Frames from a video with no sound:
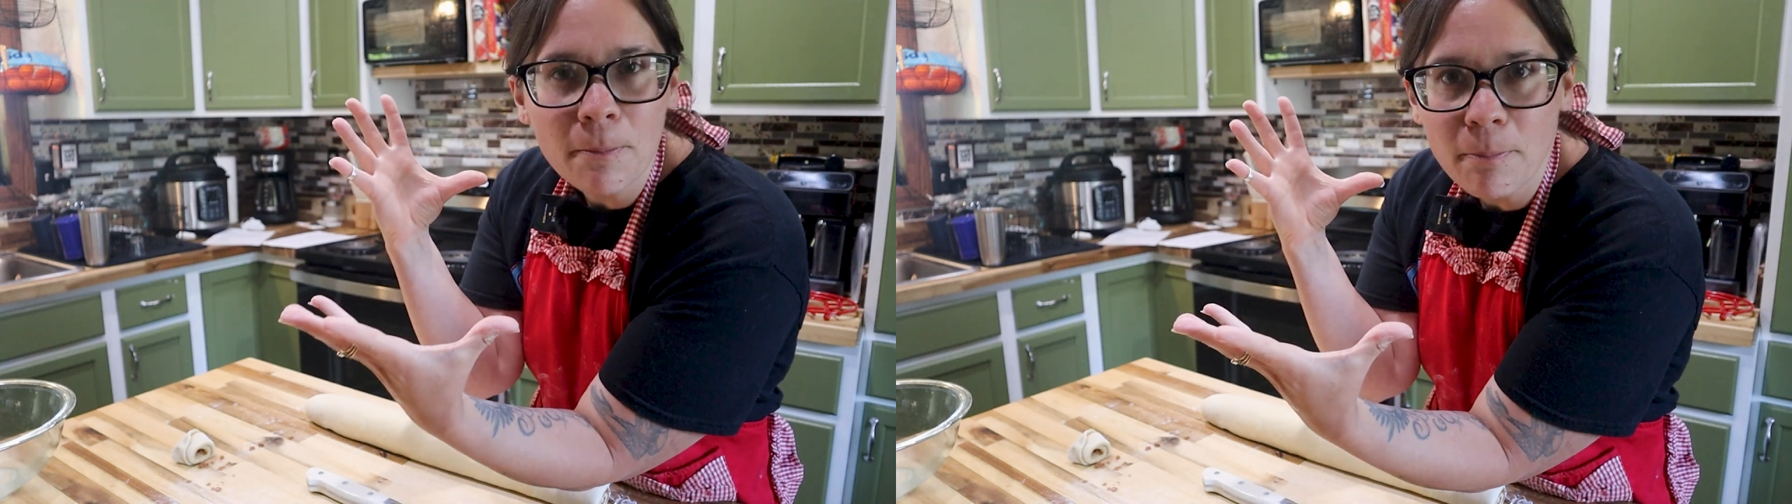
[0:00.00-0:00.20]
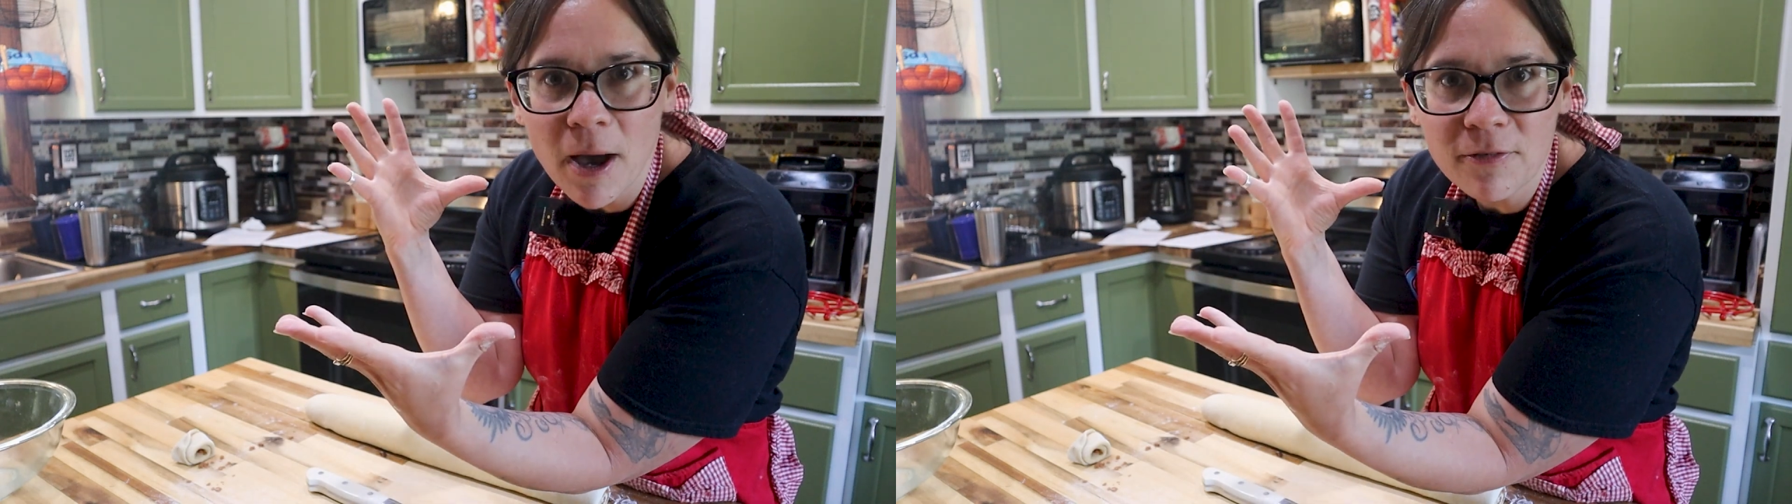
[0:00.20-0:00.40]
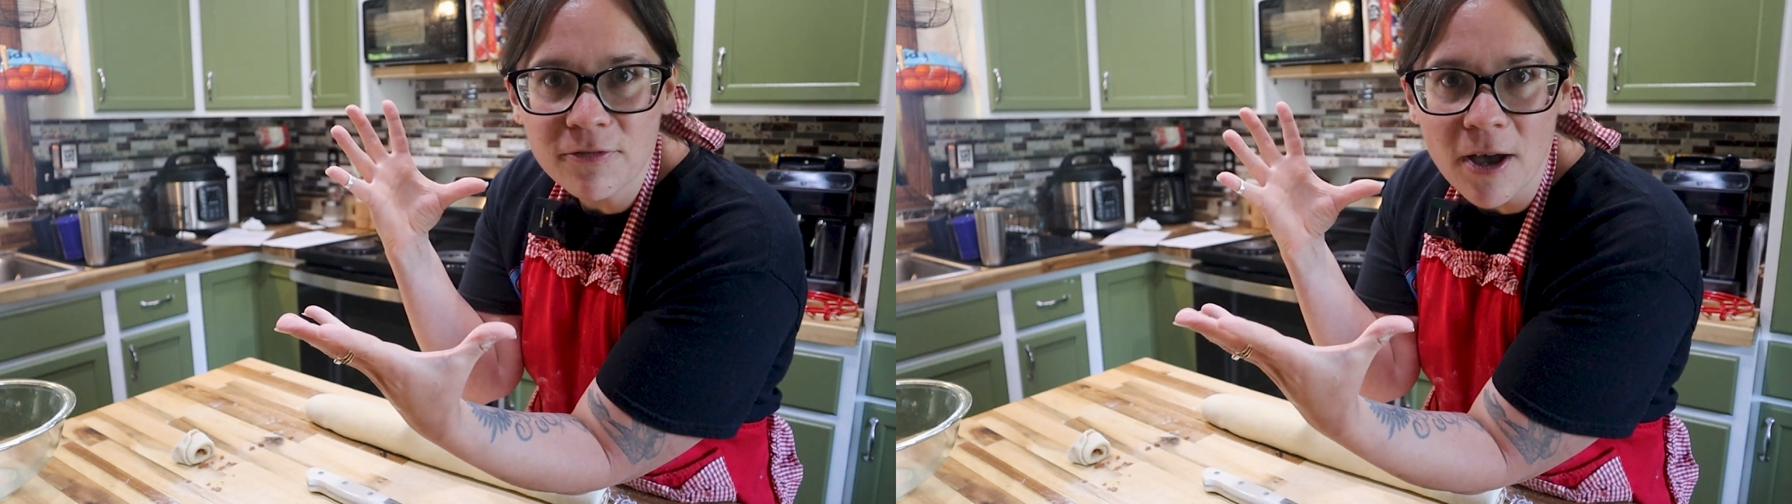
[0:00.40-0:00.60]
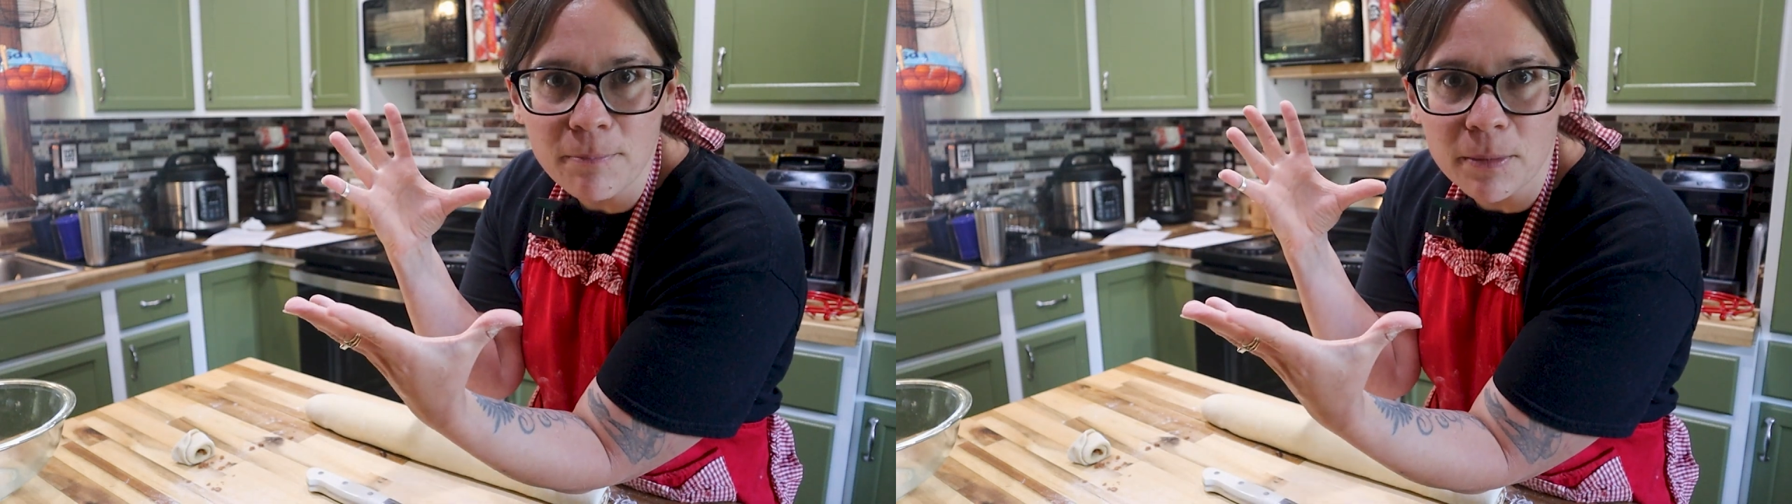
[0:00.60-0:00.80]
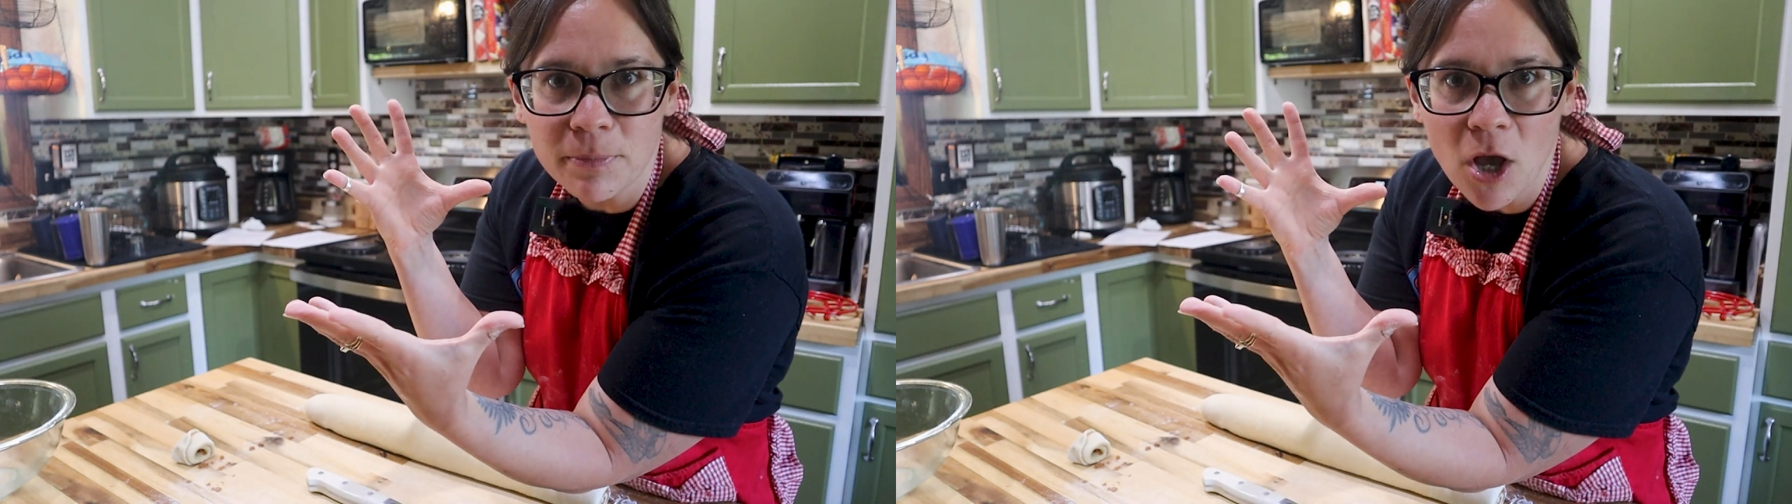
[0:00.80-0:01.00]
puff
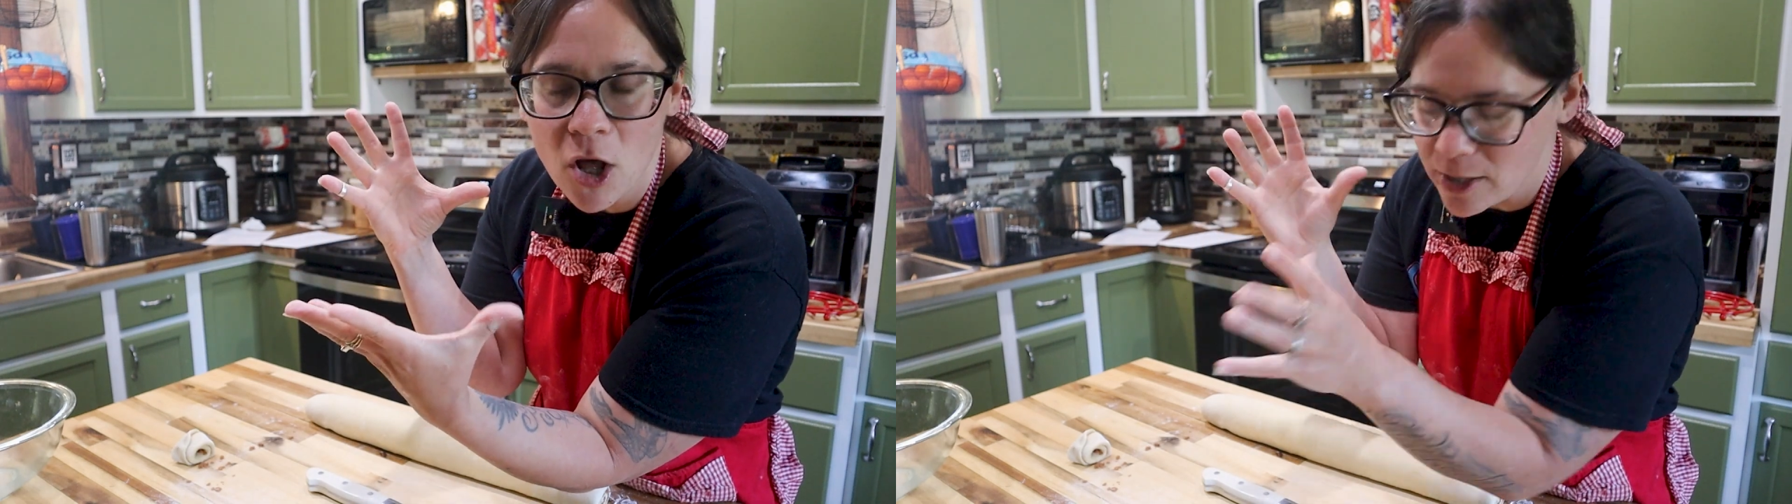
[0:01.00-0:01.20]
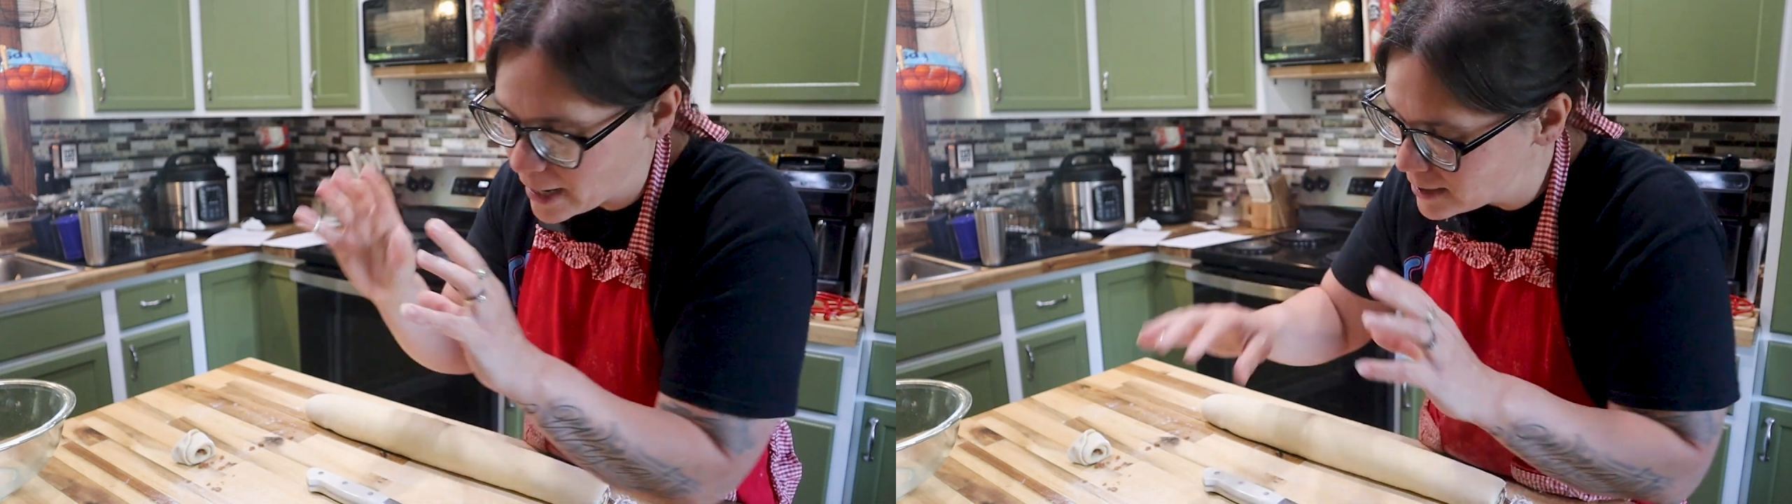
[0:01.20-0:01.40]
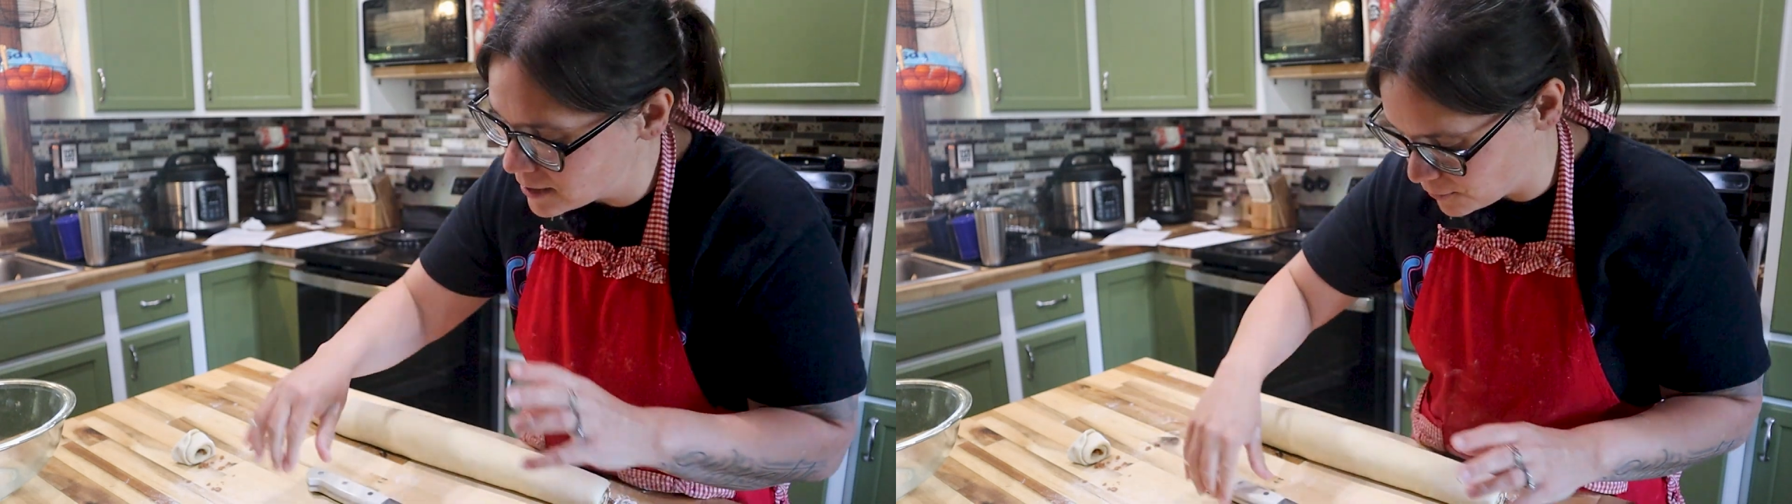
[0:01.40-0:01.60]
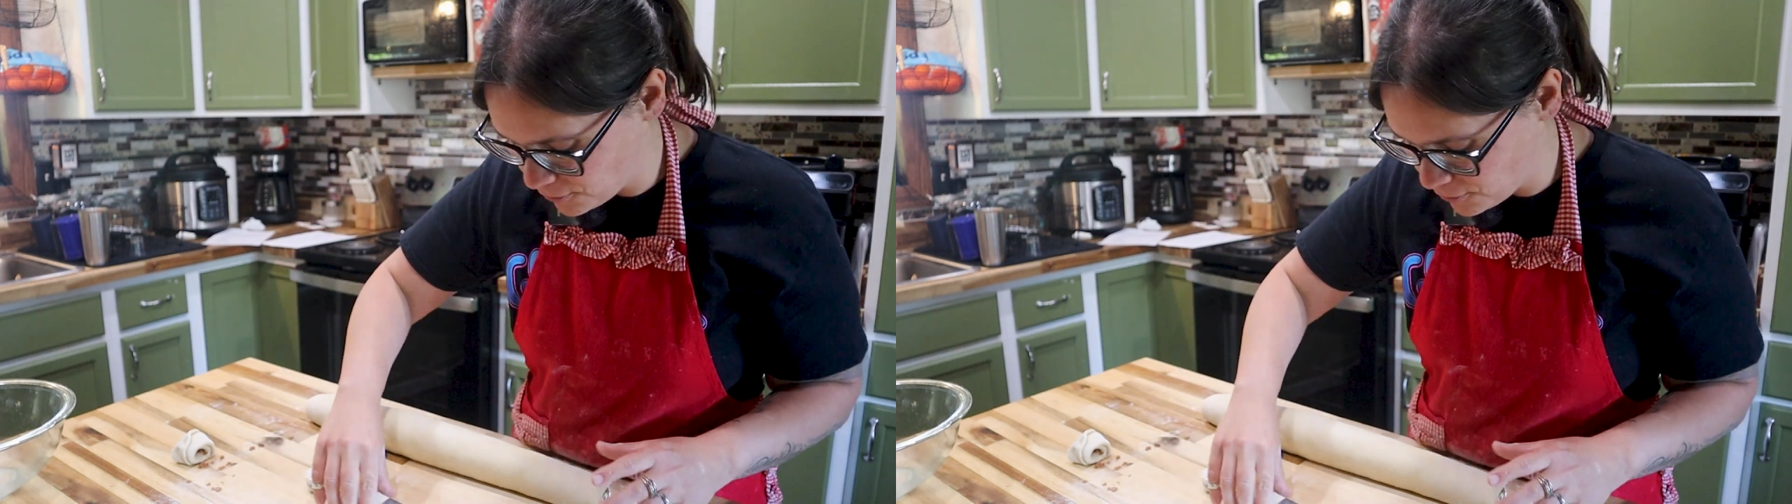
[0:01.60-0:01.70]
up and be all nice and